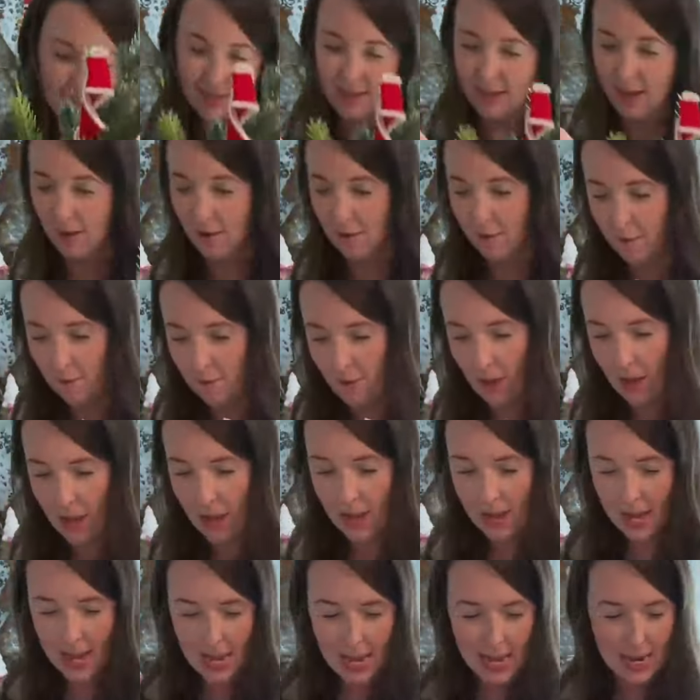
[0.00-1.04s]
So
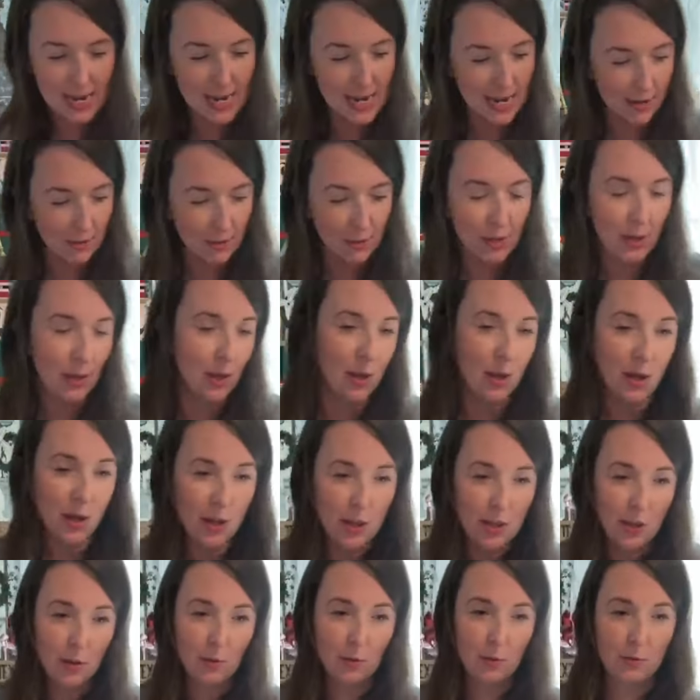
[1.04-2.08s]
fun with
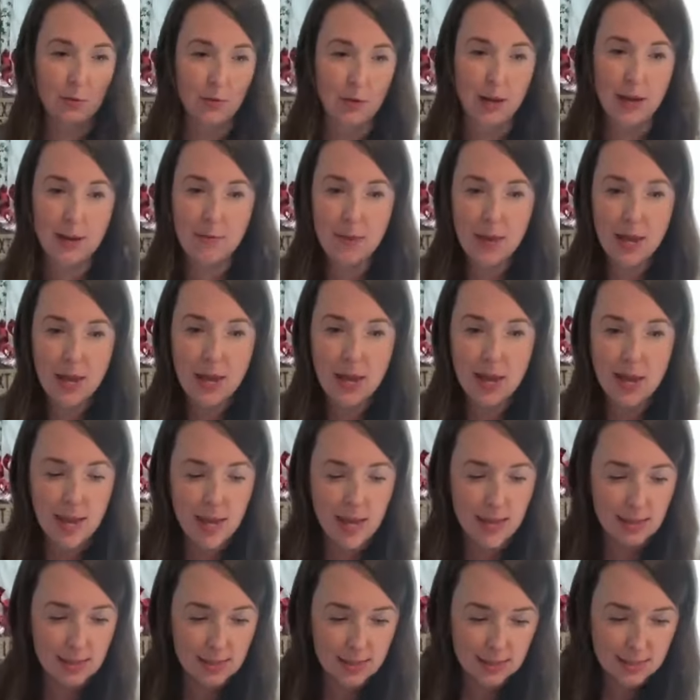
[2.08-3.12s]
all the
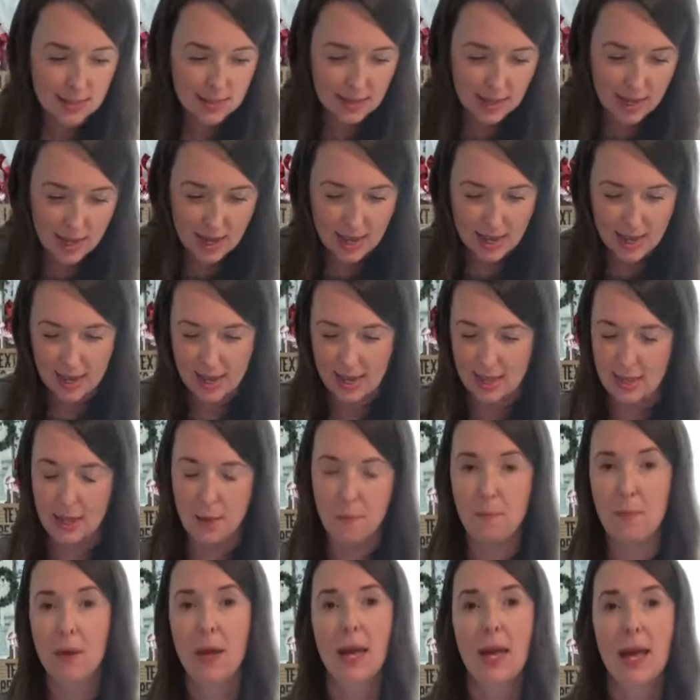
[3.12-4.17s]
ribbons
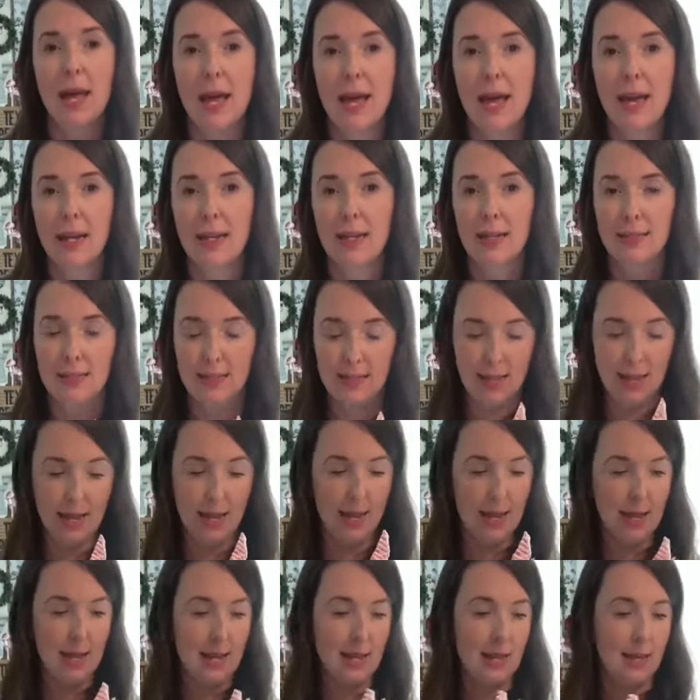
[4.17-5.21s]
and the picks
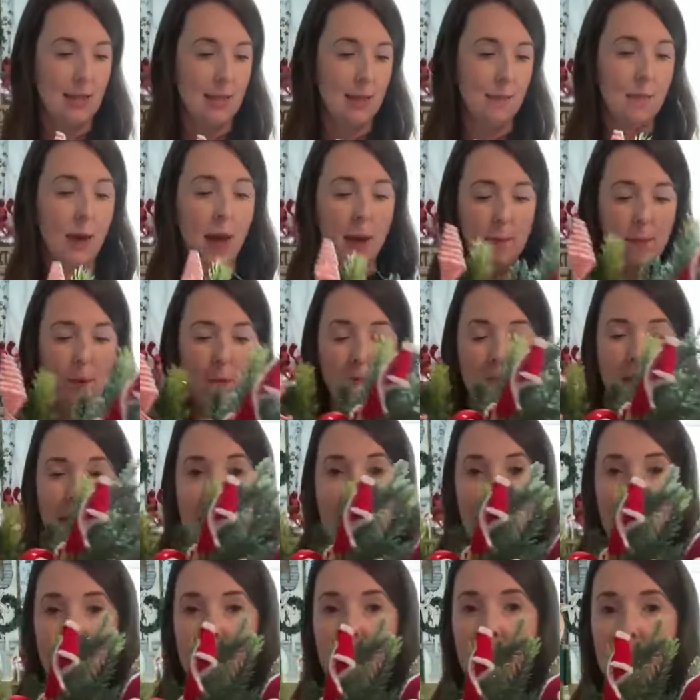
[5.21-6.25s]
and the
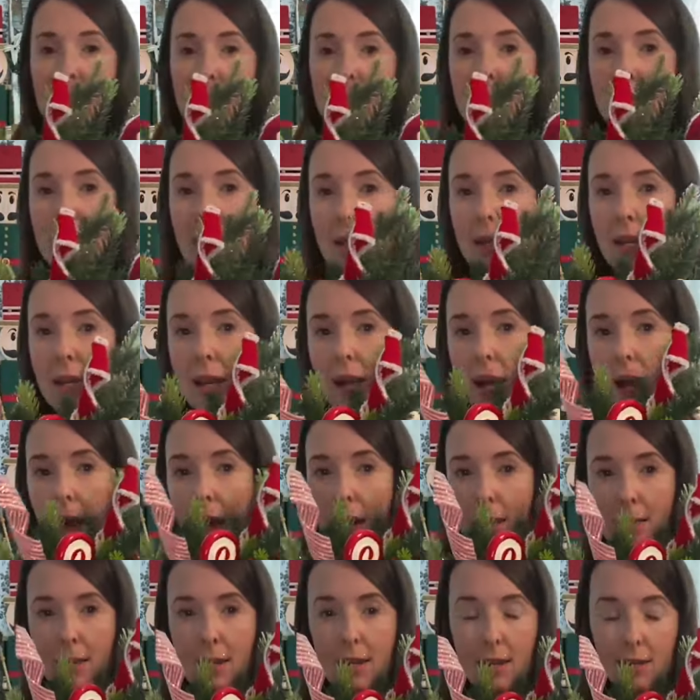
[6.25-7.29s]
peppermints.
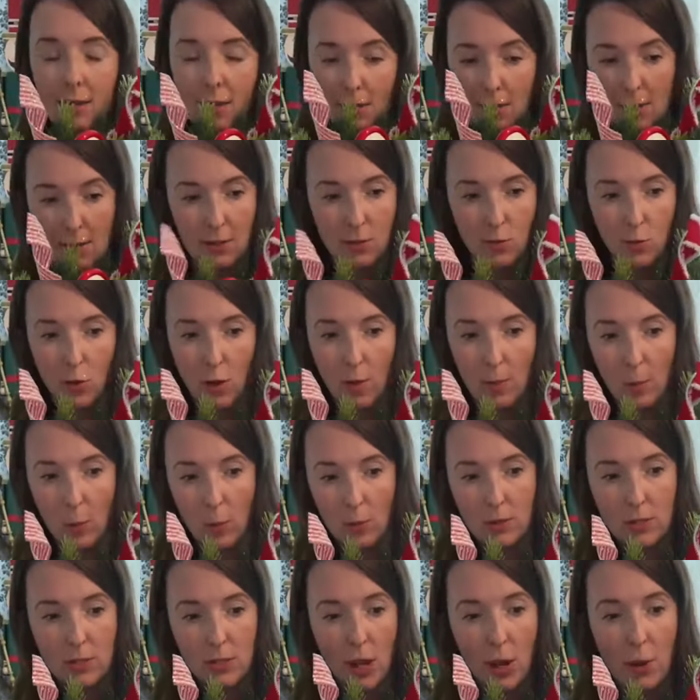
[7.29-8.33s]
I think it looks
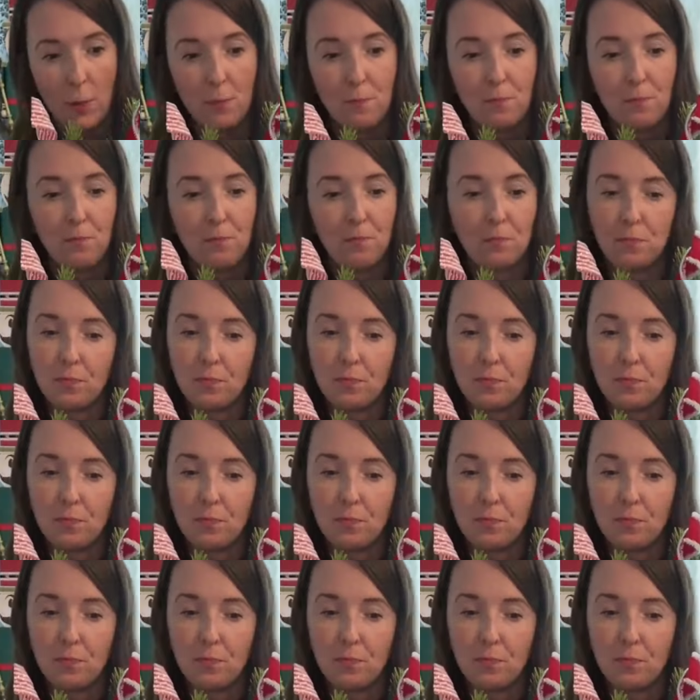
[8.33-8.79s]
adorable. So,